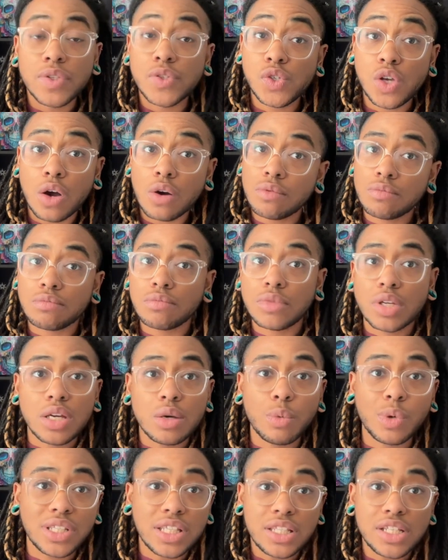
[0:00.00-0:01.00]
So,
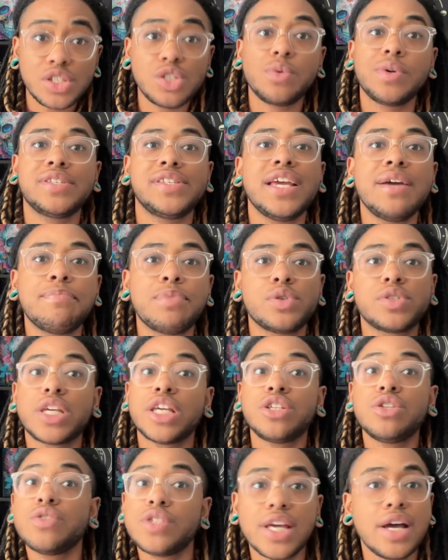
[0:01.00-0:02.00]
within these two examples,
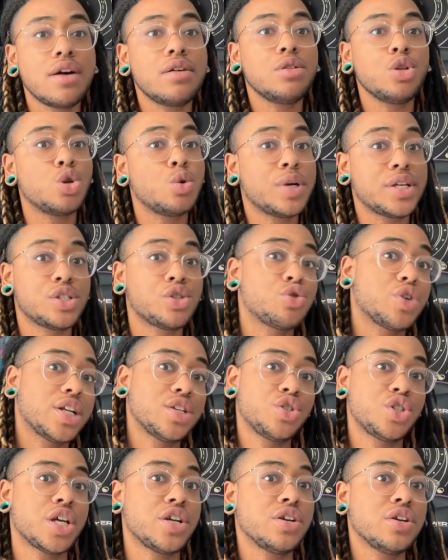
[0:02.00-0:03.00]
can you tell who is
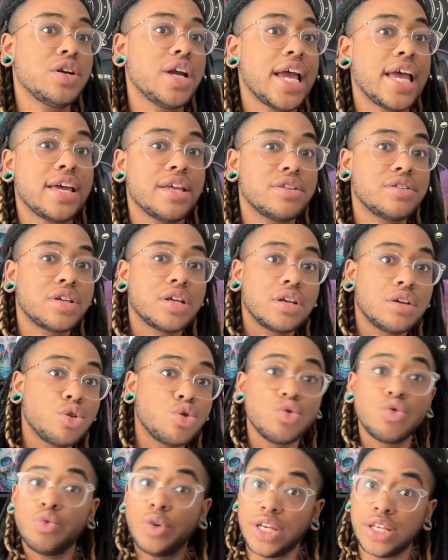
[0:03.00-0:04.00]
transgender and
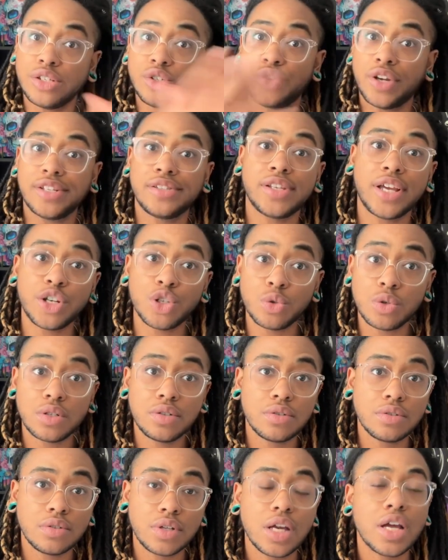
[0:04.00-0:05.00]
who is
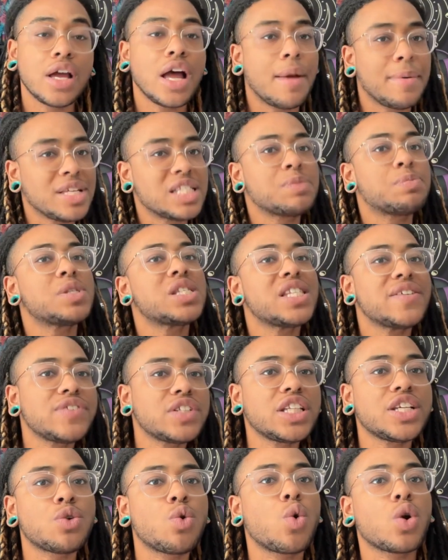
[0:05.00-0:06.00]
transsexual? I mean,
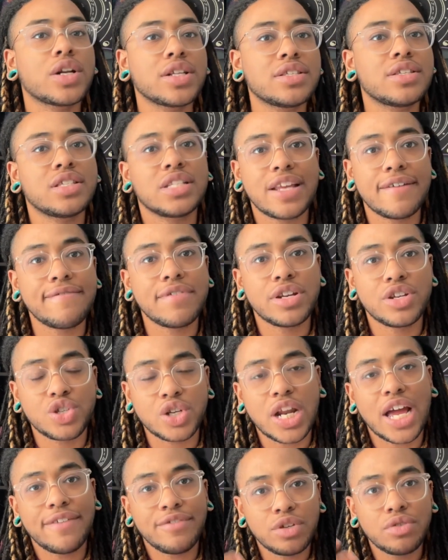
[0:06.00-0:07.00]
specifically according to the
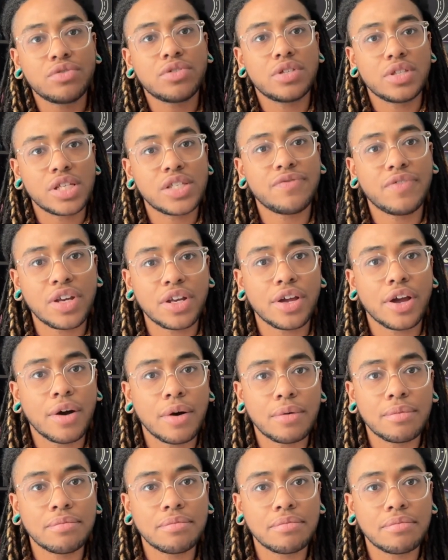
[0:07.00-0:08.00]
definition I've used in this video.
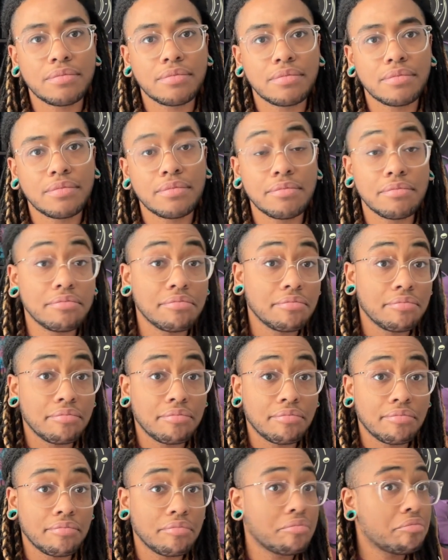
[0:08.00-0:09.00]

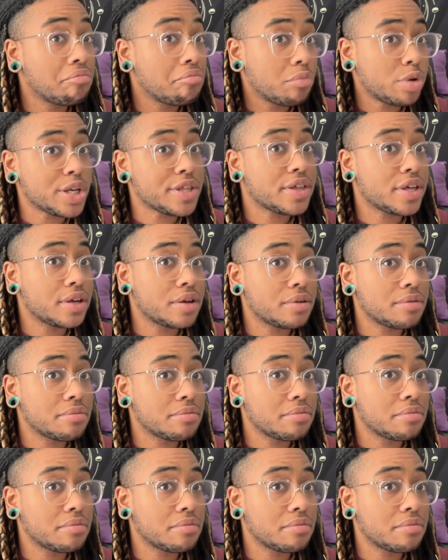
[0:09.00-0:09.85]
What do you think?